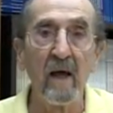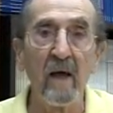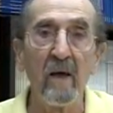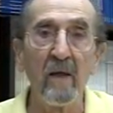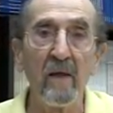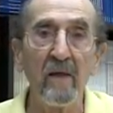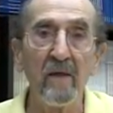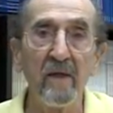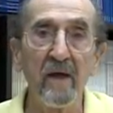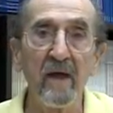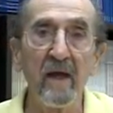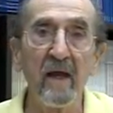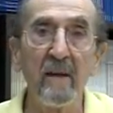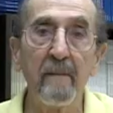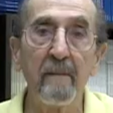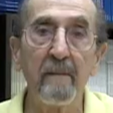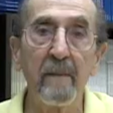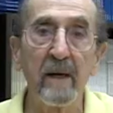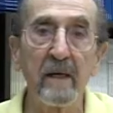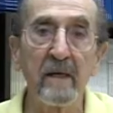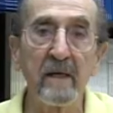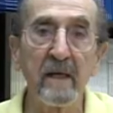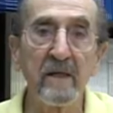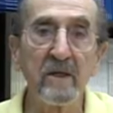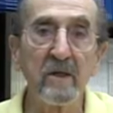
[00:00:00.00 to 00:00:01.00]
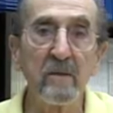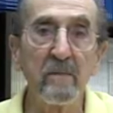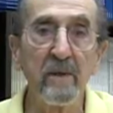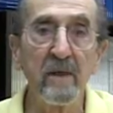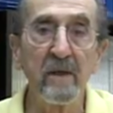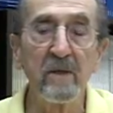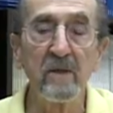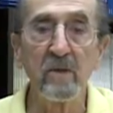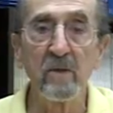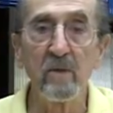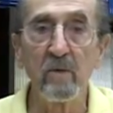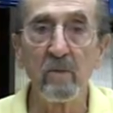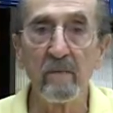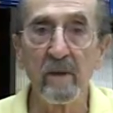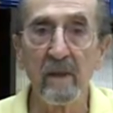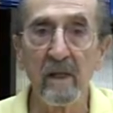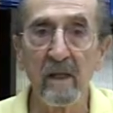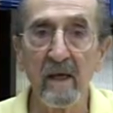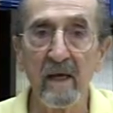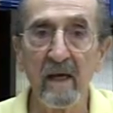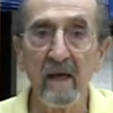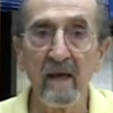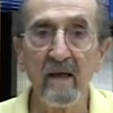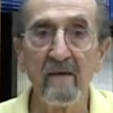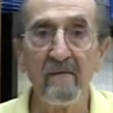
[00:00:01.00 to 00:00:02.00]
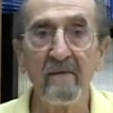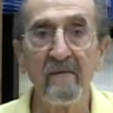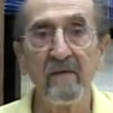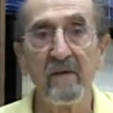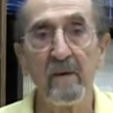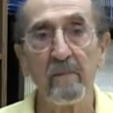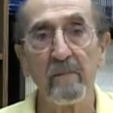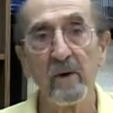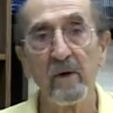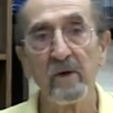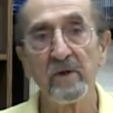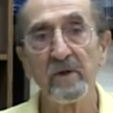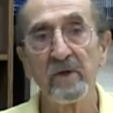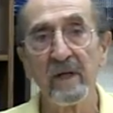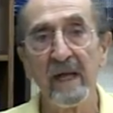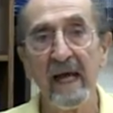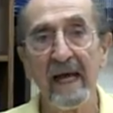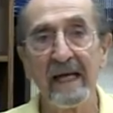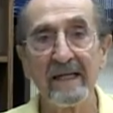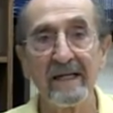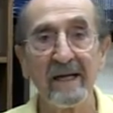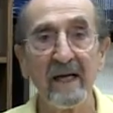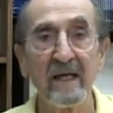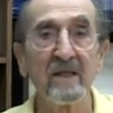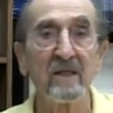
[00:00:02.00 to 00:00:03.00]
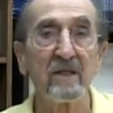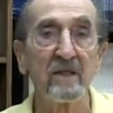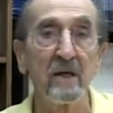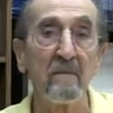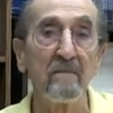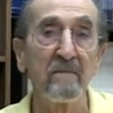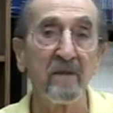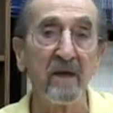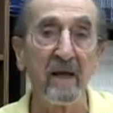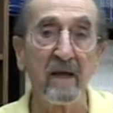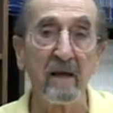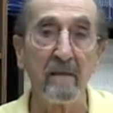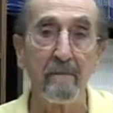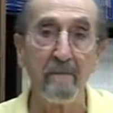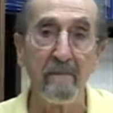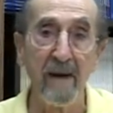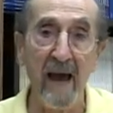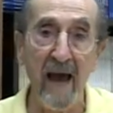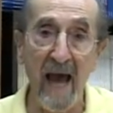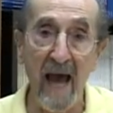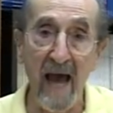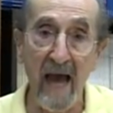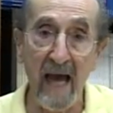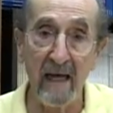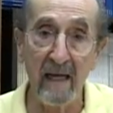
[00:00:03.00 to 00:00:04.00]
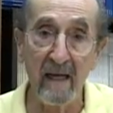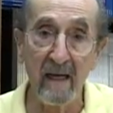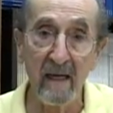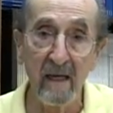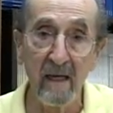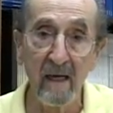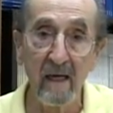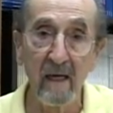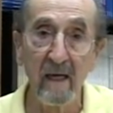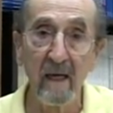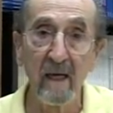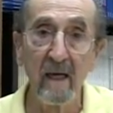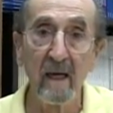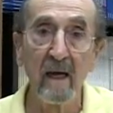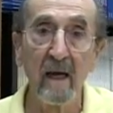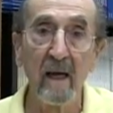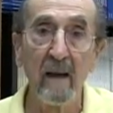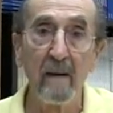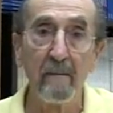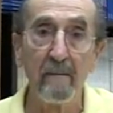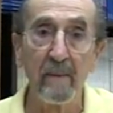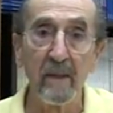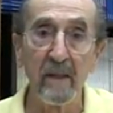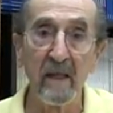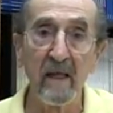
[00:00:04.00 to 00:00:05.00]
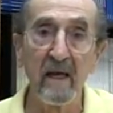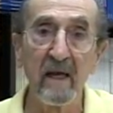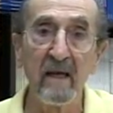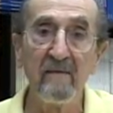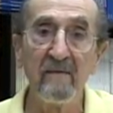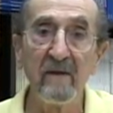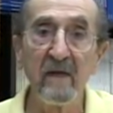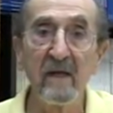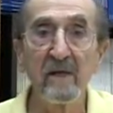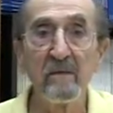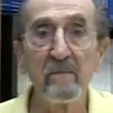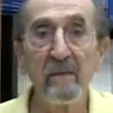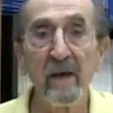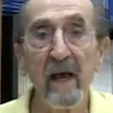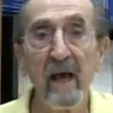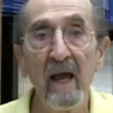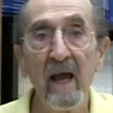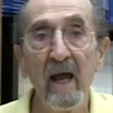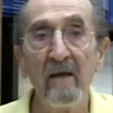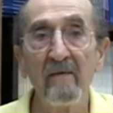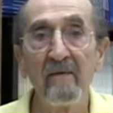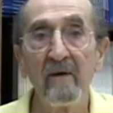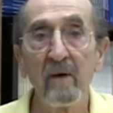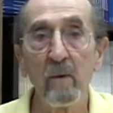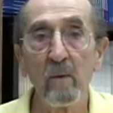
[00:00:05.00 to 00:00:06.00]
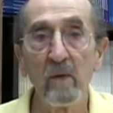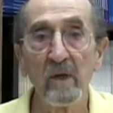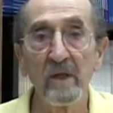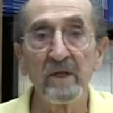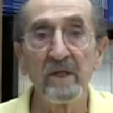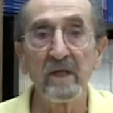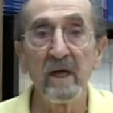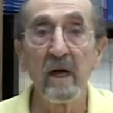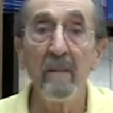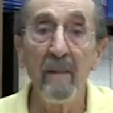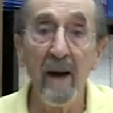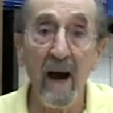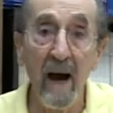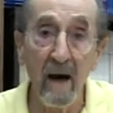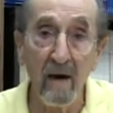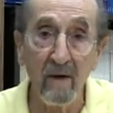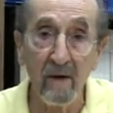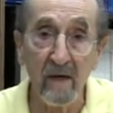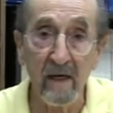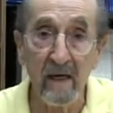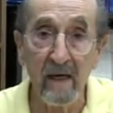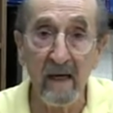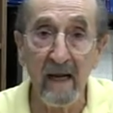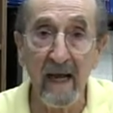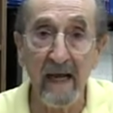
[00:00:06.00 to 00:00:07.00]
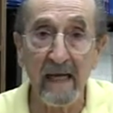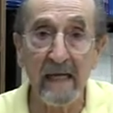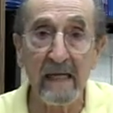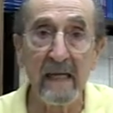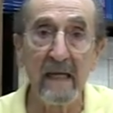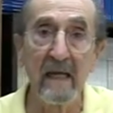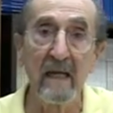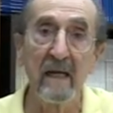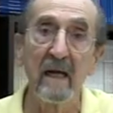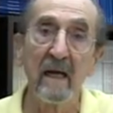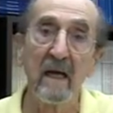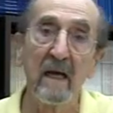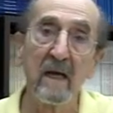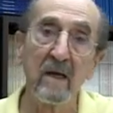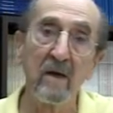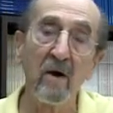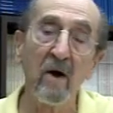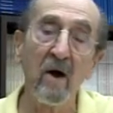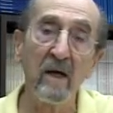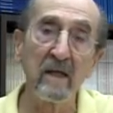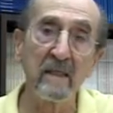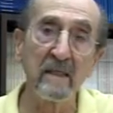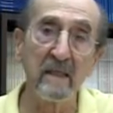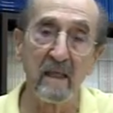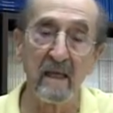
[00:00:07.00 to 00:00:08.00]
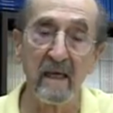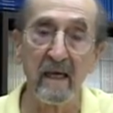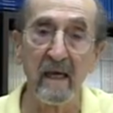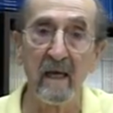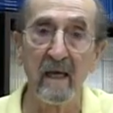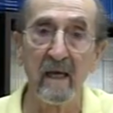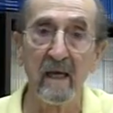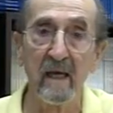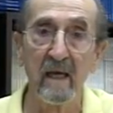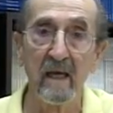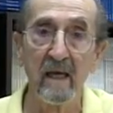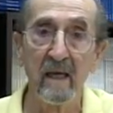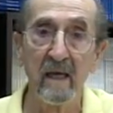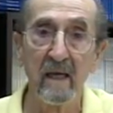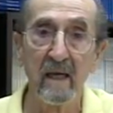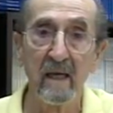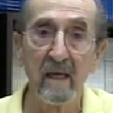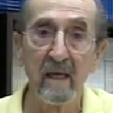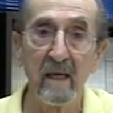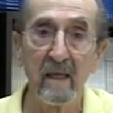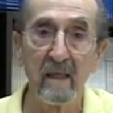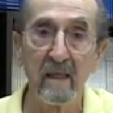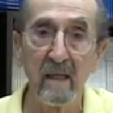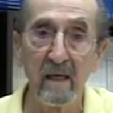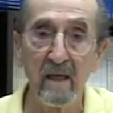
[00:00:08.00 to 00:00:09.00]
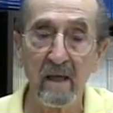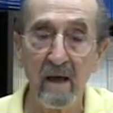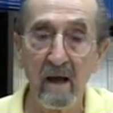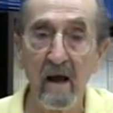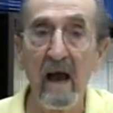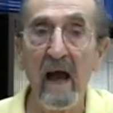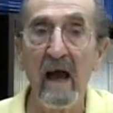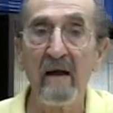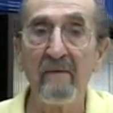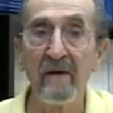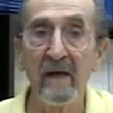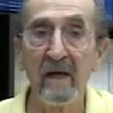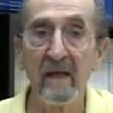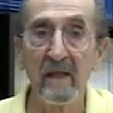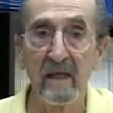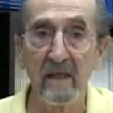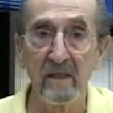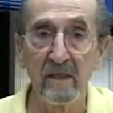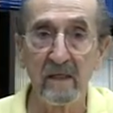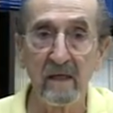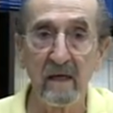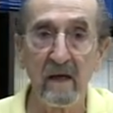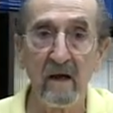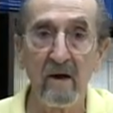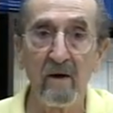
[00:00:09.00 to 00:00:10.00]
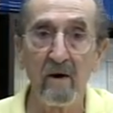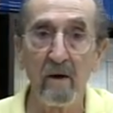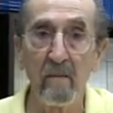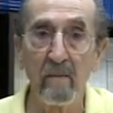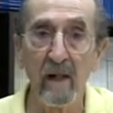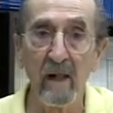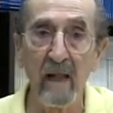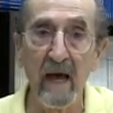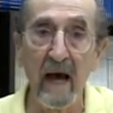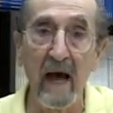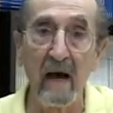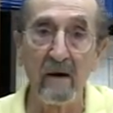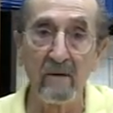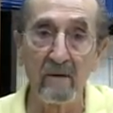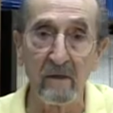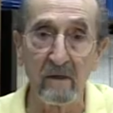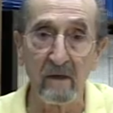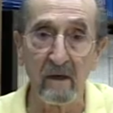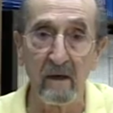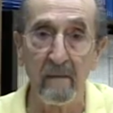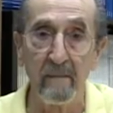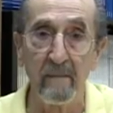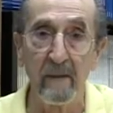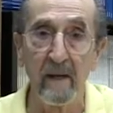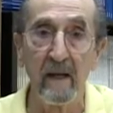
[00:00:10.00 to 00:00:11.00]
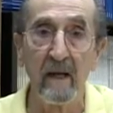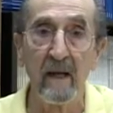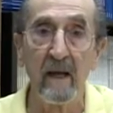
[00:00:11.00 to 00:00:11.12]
the participants who believed the person had done something bad believed his behavior was somehow connected, causally, to their having this terrible outcome.